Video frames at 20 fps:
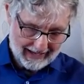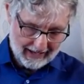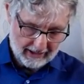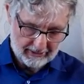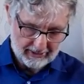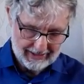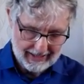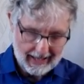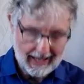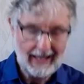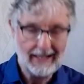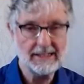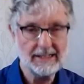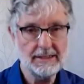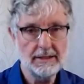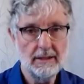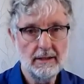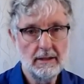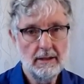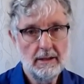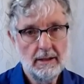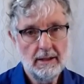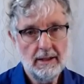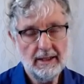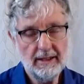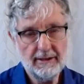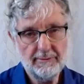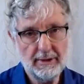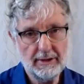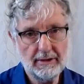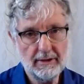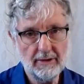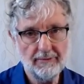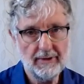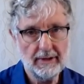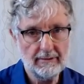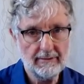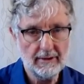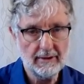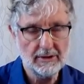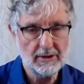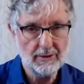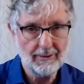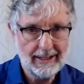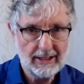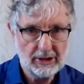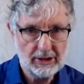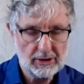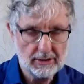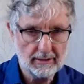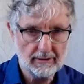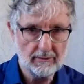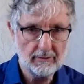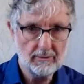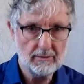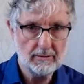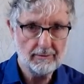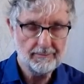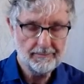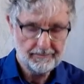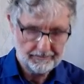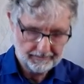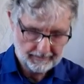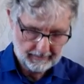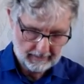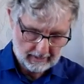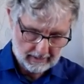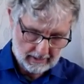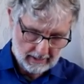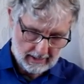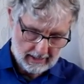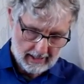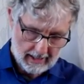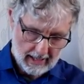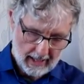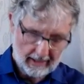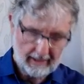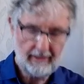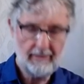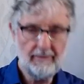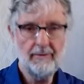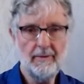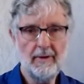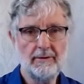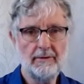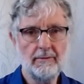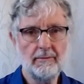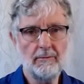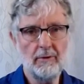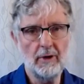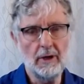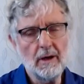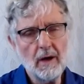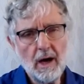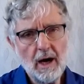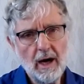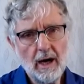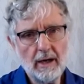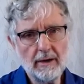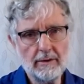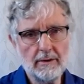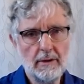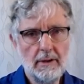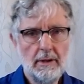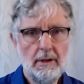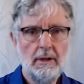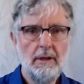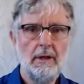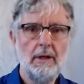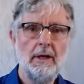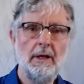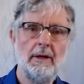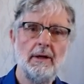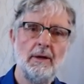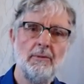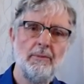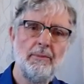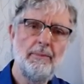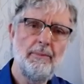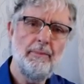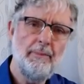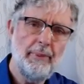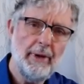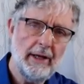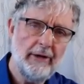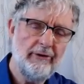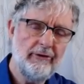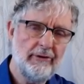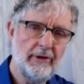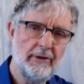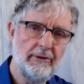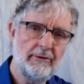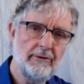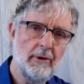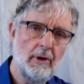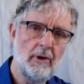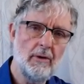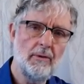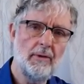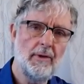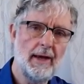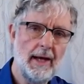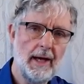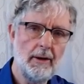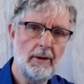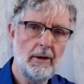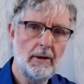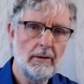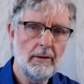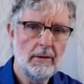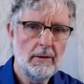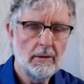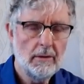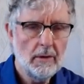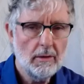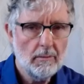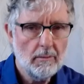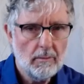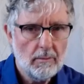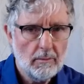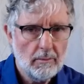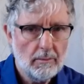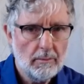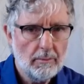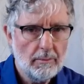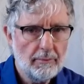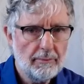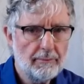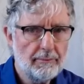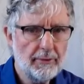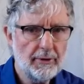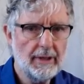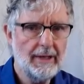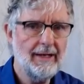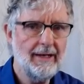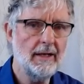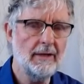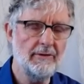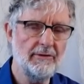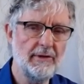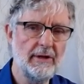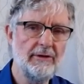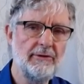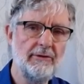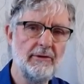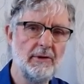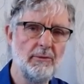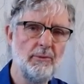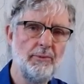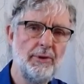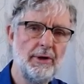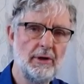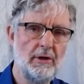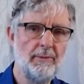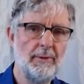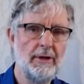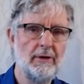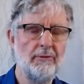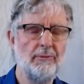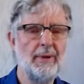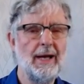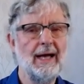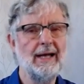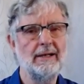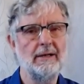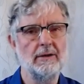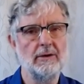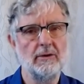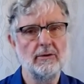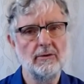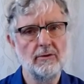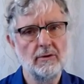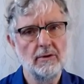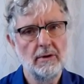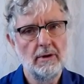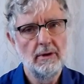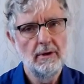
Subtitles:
how to act in specific situations. And in this regard, it impinges on their pre-existing pyramid of patterns.